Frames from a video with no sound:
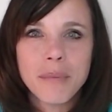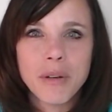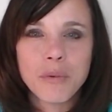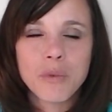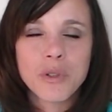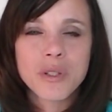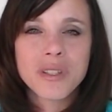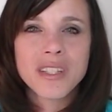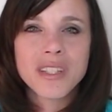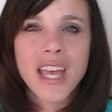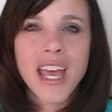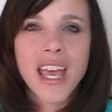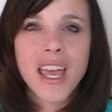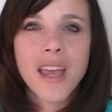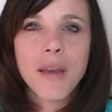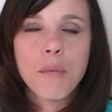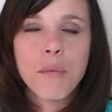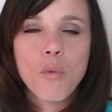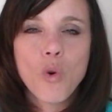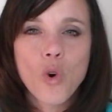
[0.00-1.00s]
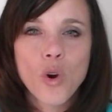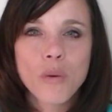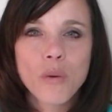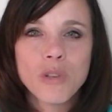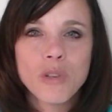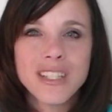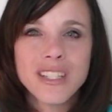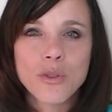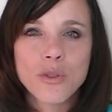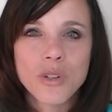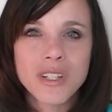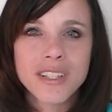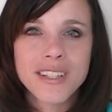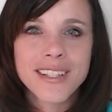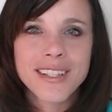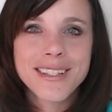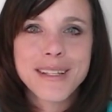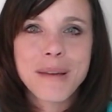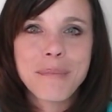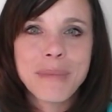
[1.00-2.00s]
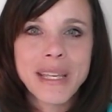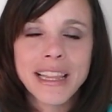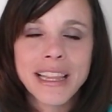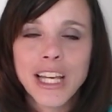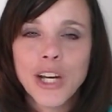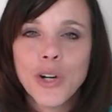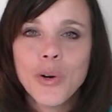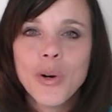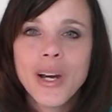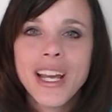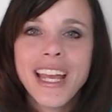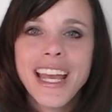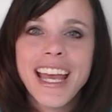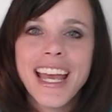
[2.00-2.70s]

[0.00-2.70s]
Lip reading: It will say more resources below,